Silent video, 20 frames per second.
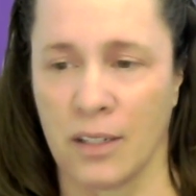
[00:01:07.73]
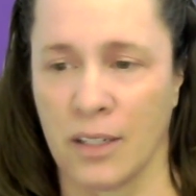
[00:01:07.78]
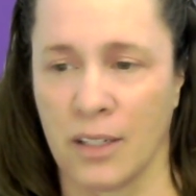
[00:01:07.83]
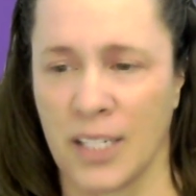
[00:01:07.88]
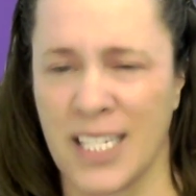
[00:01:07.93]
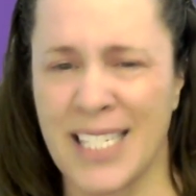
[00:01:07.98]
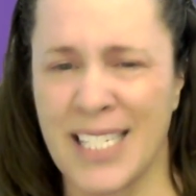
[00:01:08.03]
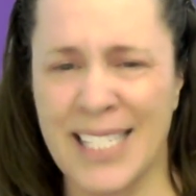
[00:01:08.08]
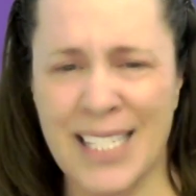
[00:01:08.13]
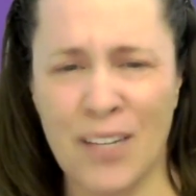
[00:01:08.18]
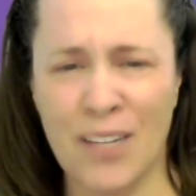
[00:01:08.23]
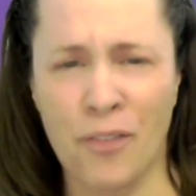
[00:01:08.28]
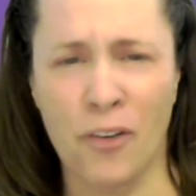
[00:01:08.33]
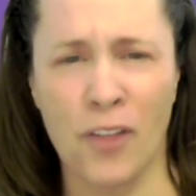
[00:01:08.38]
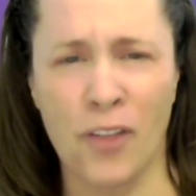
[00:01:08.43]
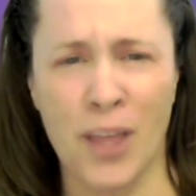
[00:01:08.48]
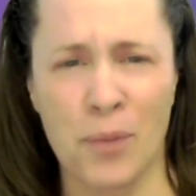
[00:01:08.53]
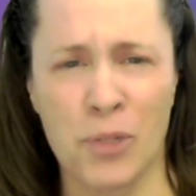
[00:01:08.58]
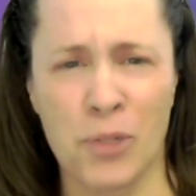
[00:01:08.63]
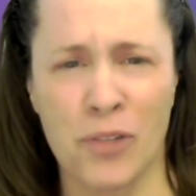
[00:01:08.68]
easy for
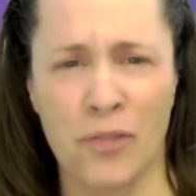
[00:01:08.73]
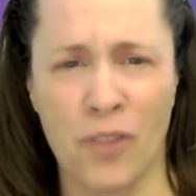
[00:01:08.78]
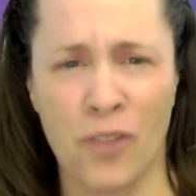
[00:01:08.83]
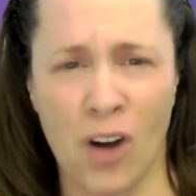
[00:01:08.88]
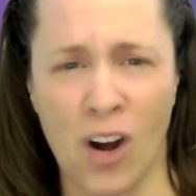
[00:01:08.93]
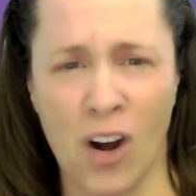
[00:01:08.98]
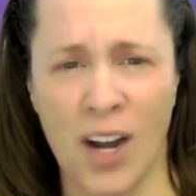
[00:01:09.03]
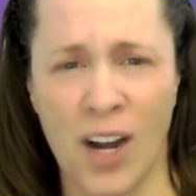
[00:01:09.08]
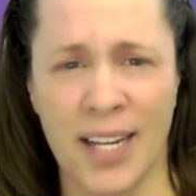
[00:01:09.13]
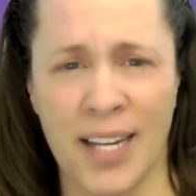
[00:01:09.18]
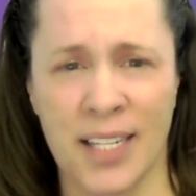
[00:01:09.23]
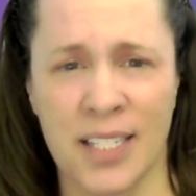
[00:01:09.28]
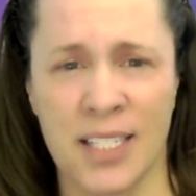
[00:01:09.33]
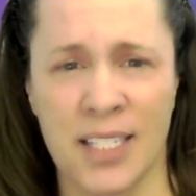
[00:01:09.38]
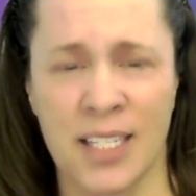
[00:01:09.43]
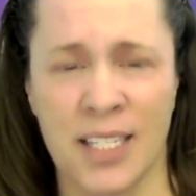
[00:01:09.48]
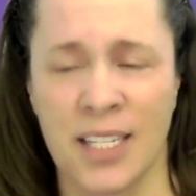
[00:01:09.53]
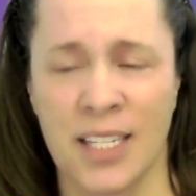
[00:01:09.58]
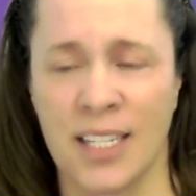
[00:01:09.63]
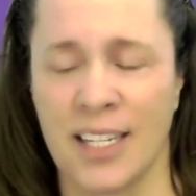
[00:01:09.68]
them to find,
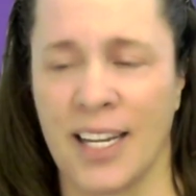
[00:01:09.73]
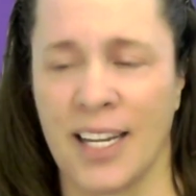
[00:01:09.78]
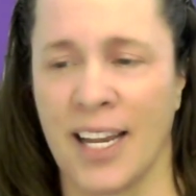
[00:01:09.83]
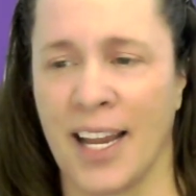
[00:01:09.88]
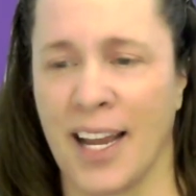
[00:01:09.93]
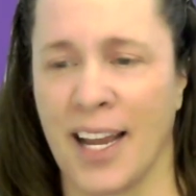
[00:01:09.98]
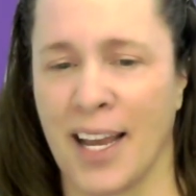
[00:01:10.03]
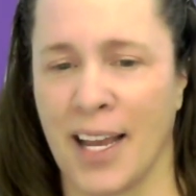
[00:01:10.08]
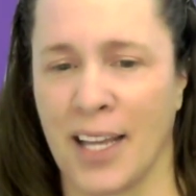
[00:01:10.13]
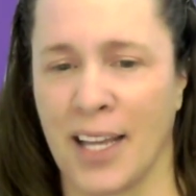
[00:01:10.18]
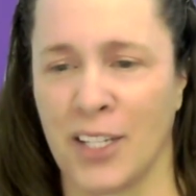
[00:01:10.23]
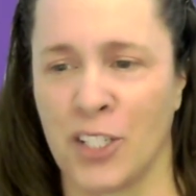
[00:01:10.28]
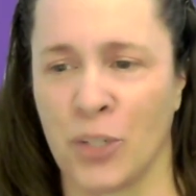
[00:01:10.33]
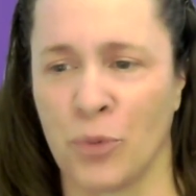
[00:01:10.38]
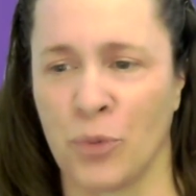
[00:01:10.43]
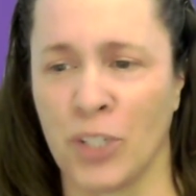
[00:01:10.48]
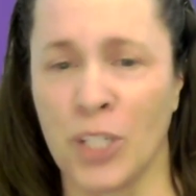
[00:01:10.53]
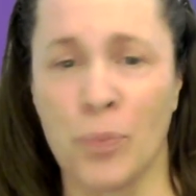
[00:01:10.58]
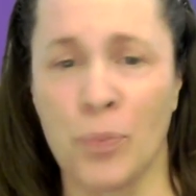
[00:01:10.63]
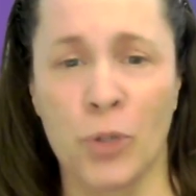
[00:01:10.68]
and to
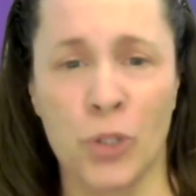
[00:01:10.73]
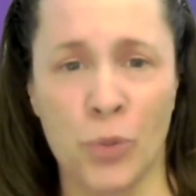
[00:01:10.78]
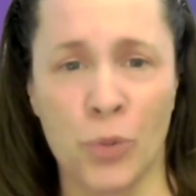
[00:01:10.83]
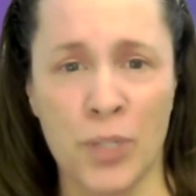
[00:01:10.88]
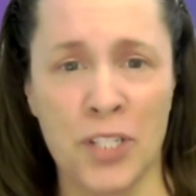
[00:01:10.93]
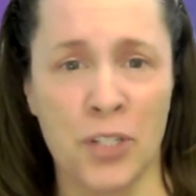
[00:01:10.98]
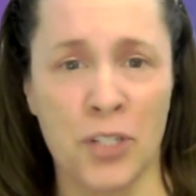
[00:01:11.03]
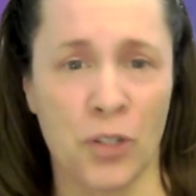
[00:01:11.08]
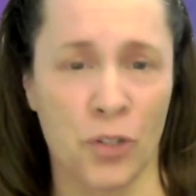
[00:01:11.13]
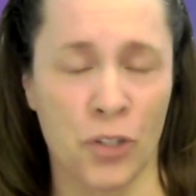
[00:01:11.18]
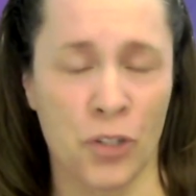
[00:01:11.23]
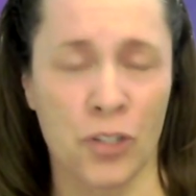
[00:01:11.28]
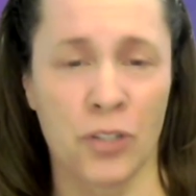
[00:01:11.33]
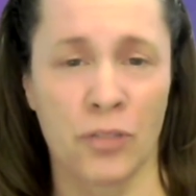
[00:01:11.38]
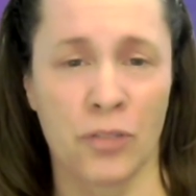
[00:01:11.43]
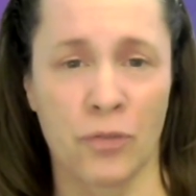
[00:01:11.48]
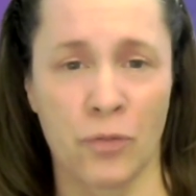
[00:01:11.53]
really push research